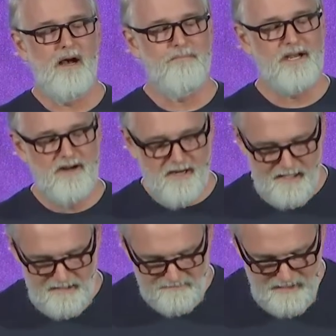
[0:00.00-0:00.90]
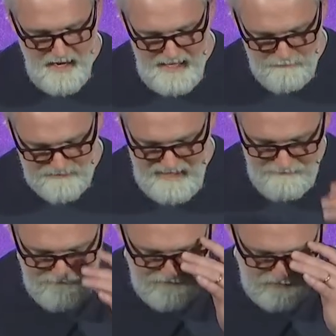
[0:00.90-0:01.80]
a period of time
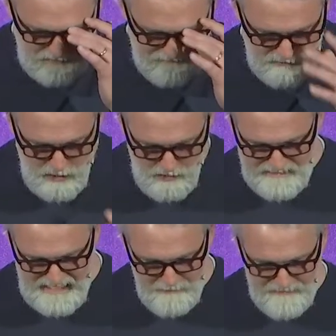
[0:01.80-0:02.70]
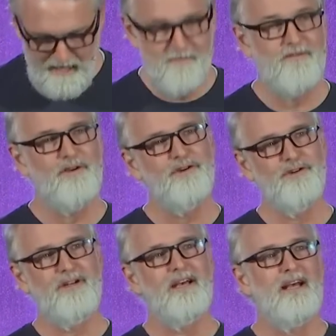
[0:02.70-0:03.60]
without food. If you go a day without
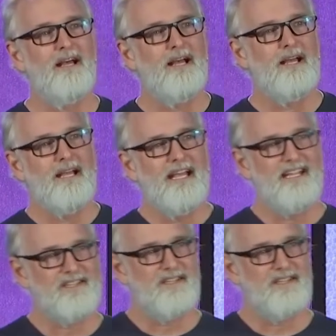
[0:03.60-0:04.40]
food, it's